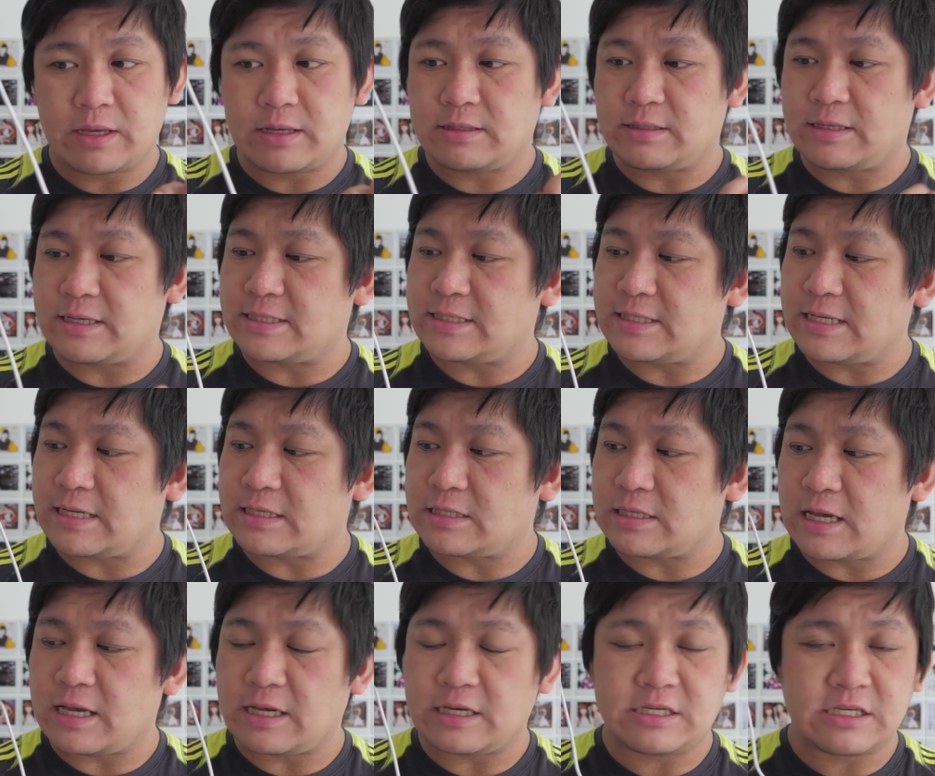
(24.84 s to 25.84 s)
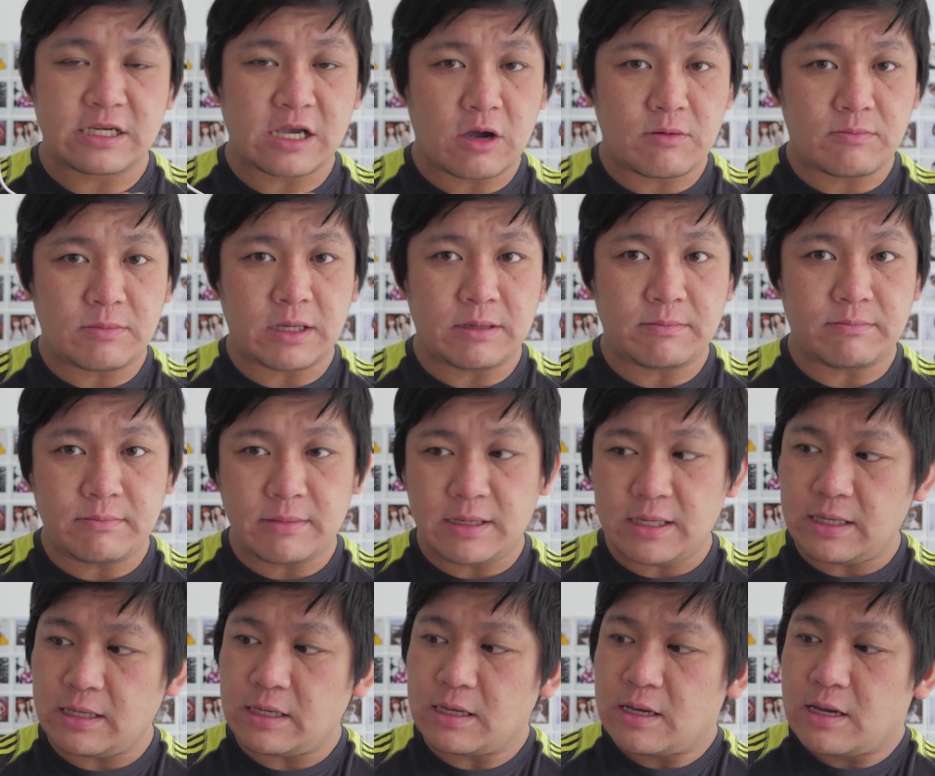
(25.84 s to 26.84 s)
This is a Xiaomi
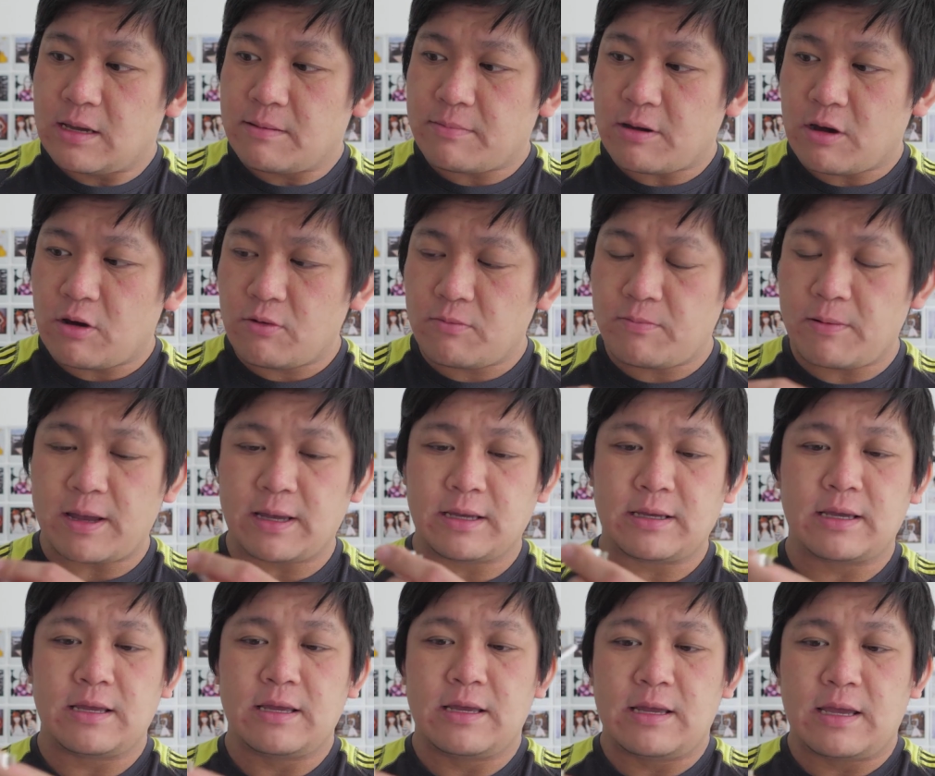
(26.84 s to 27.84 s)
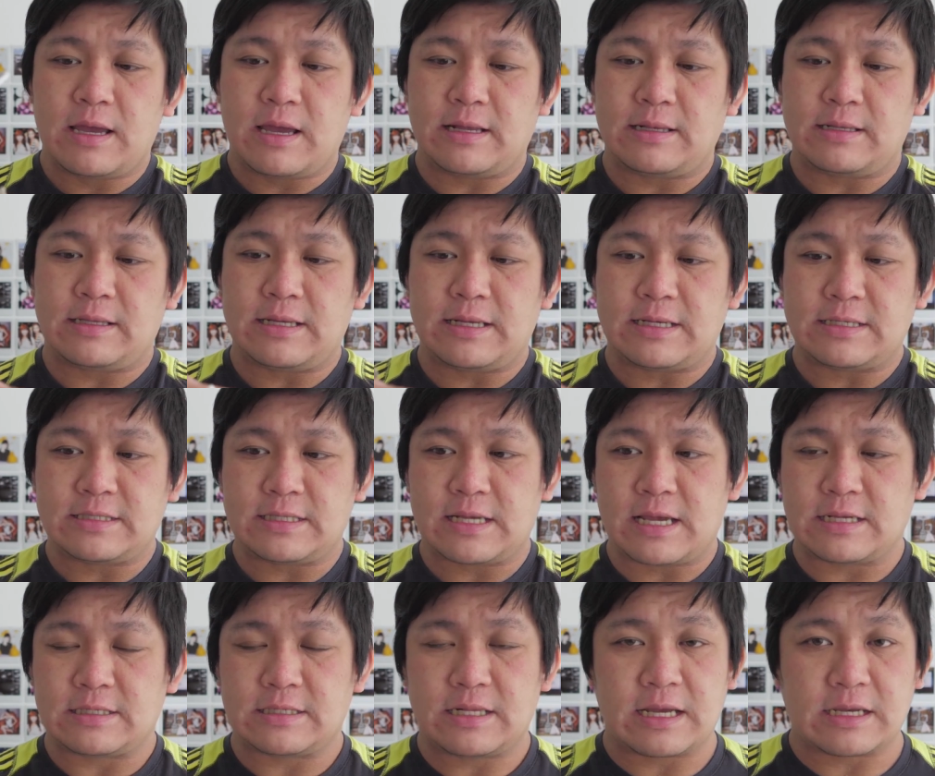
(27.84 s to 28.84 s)
Mi Powerbank, and this
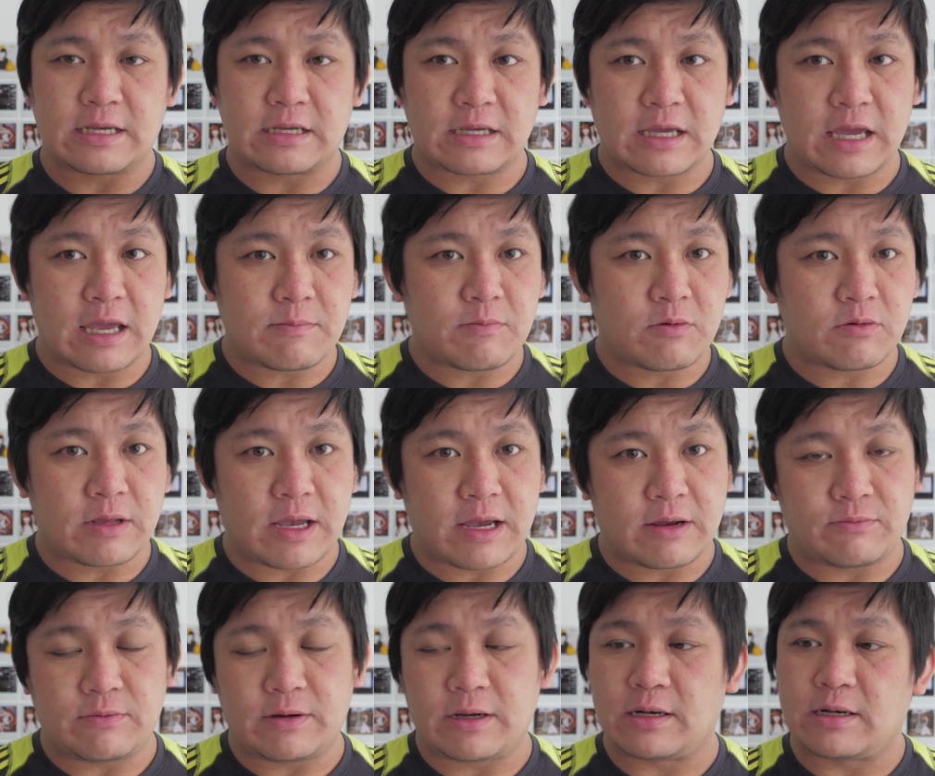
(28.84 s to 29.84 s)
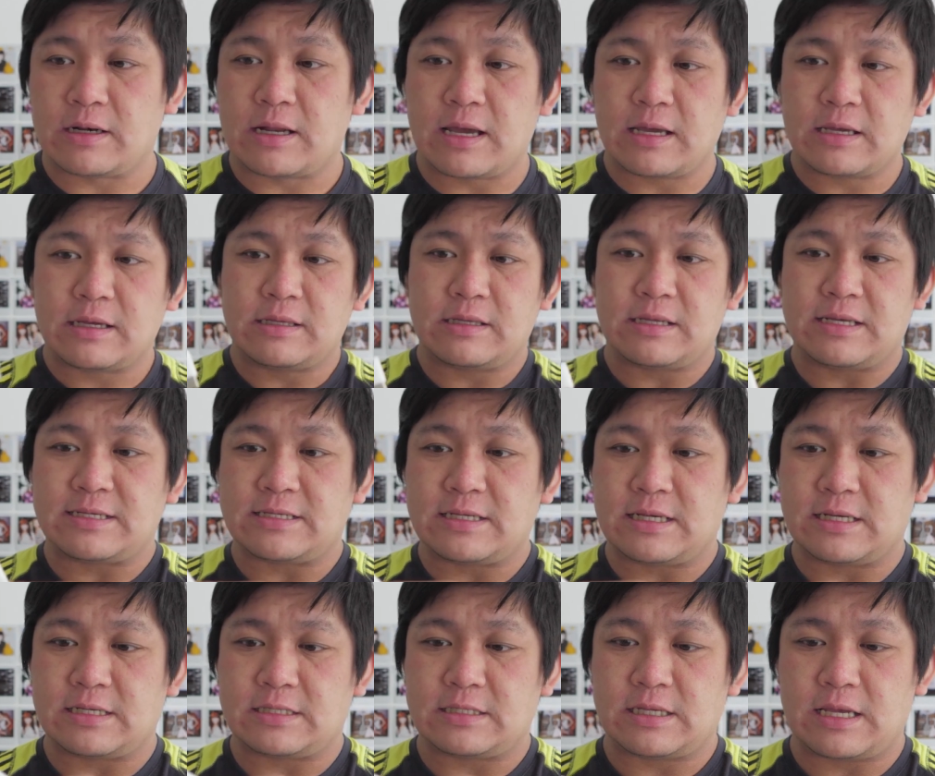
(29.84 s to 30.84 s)
has like a cable that I really like. This
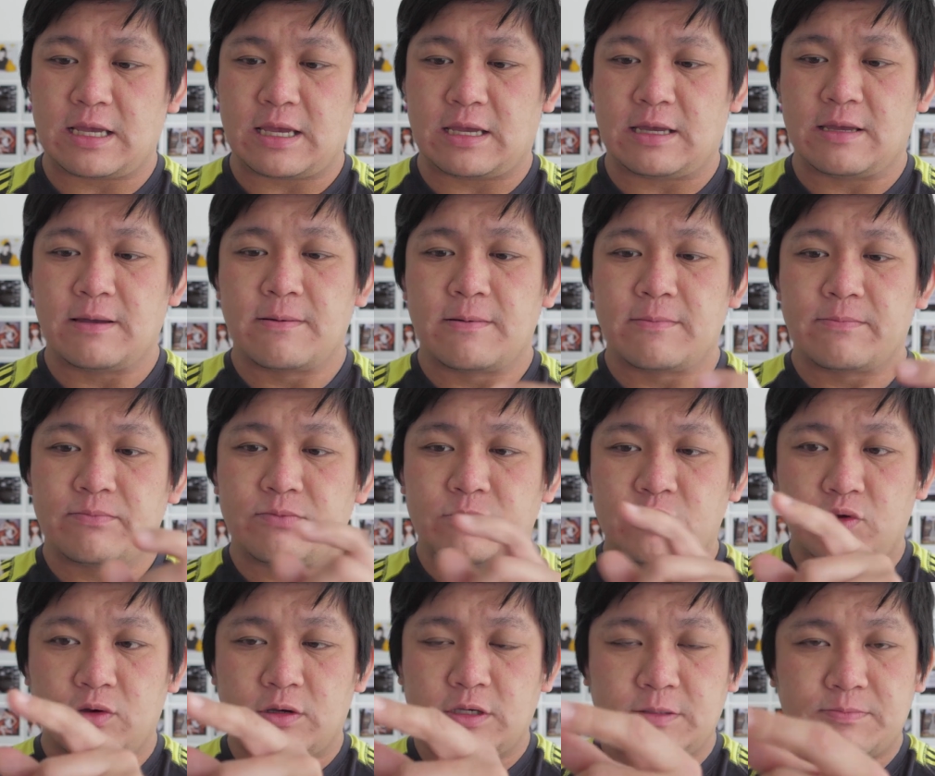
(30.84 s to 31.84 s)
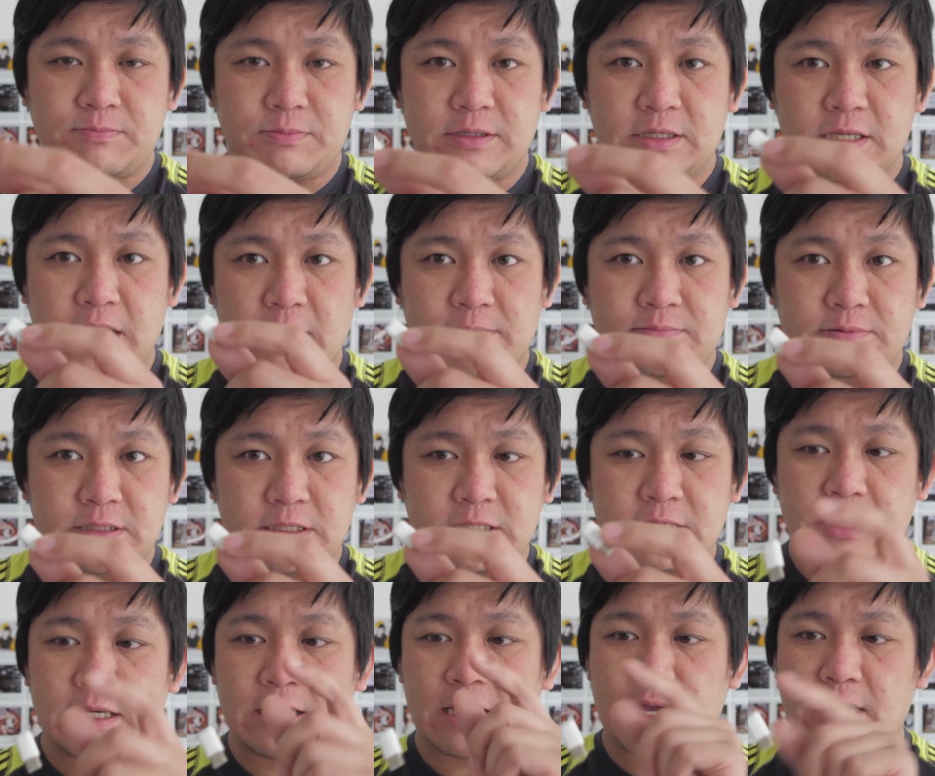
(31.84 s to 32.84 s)
is a USB
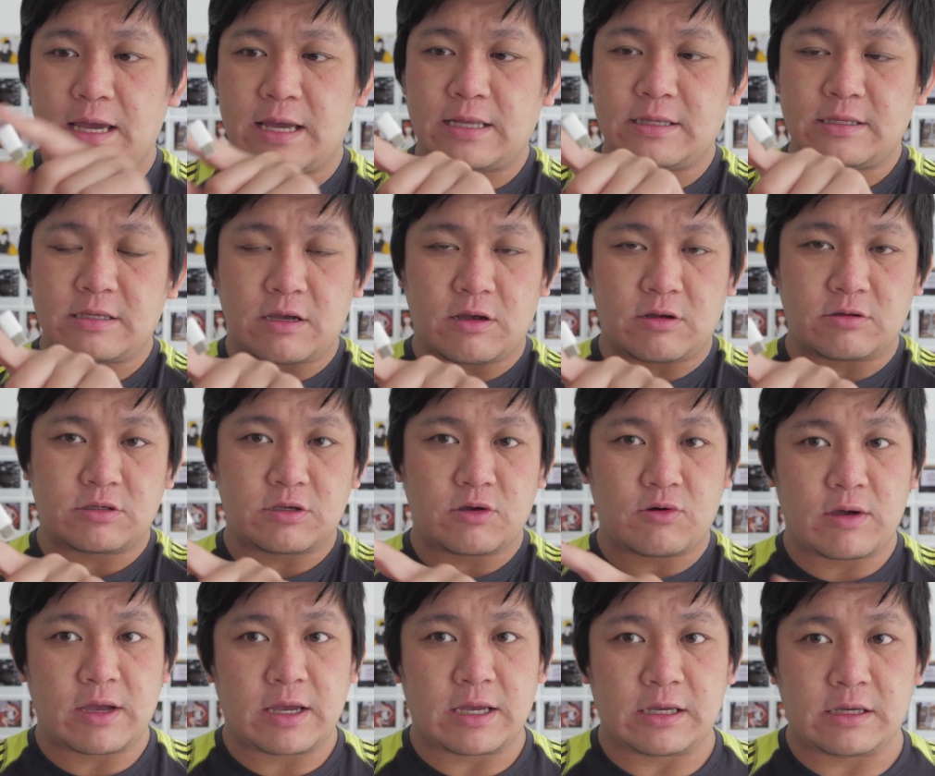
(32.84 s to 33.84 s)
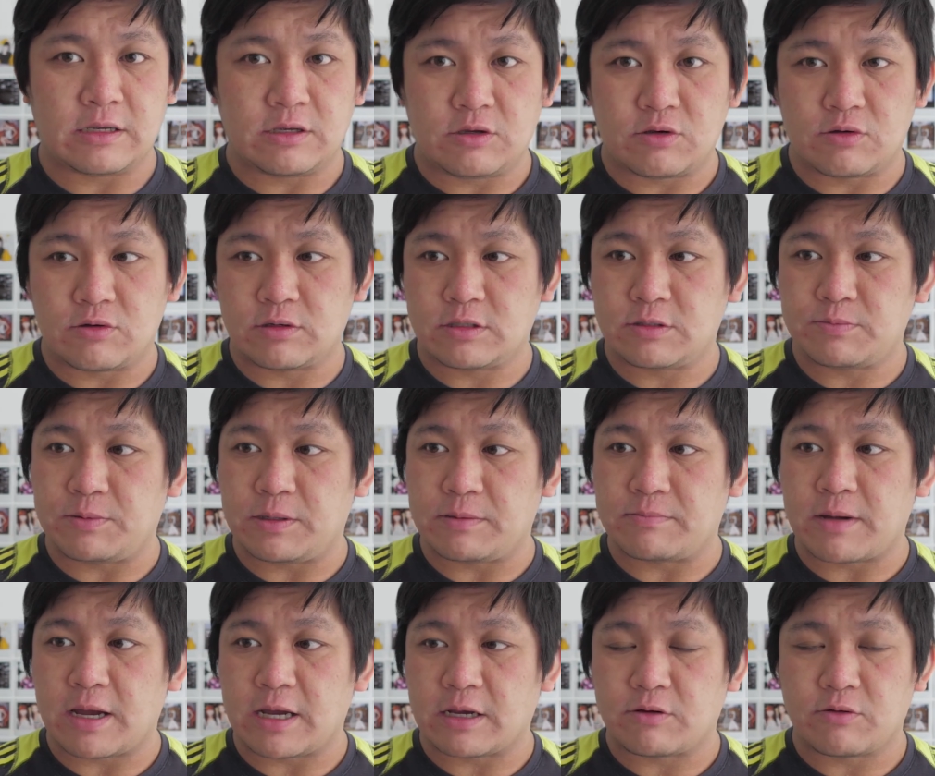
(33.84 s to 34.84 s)
Type-C and also a USB
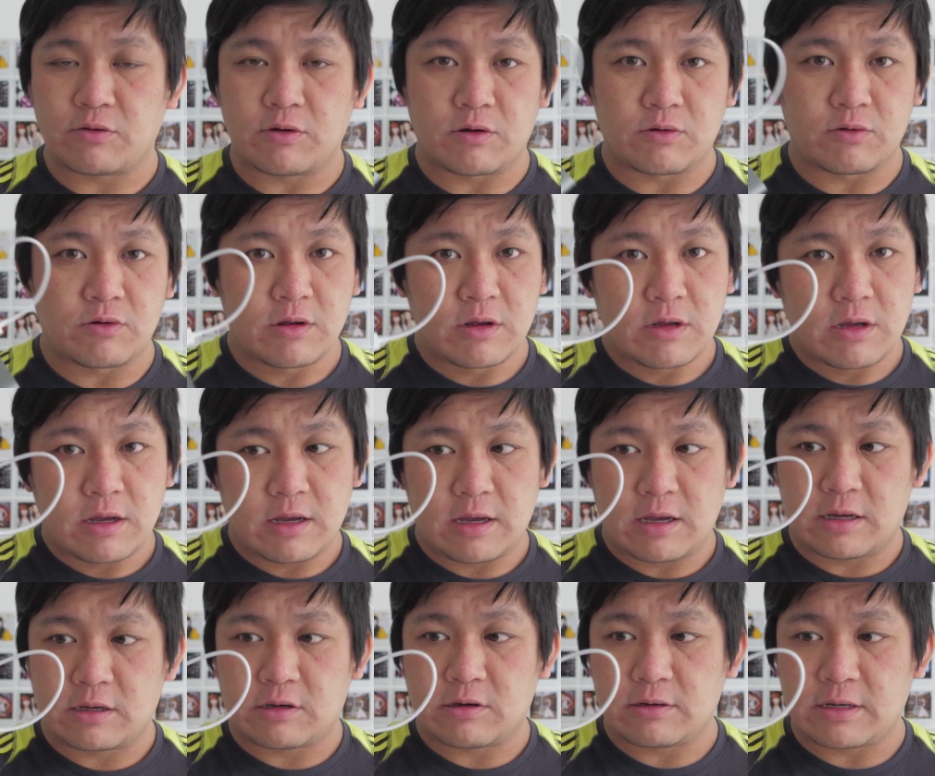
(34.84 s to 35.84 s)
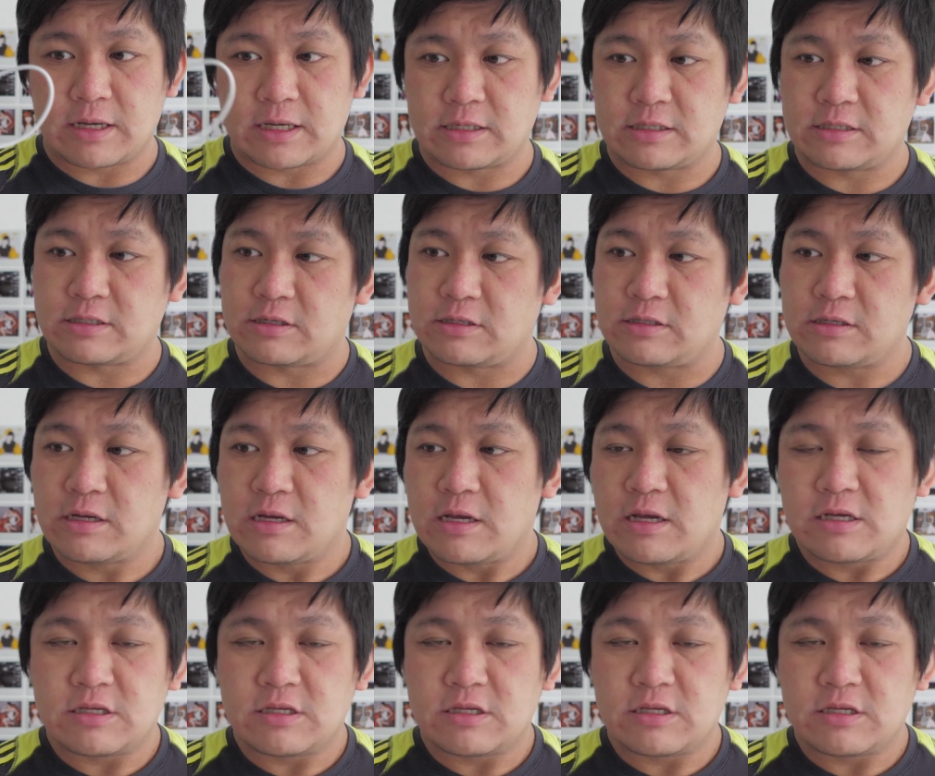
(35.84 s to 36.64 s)
micro connection.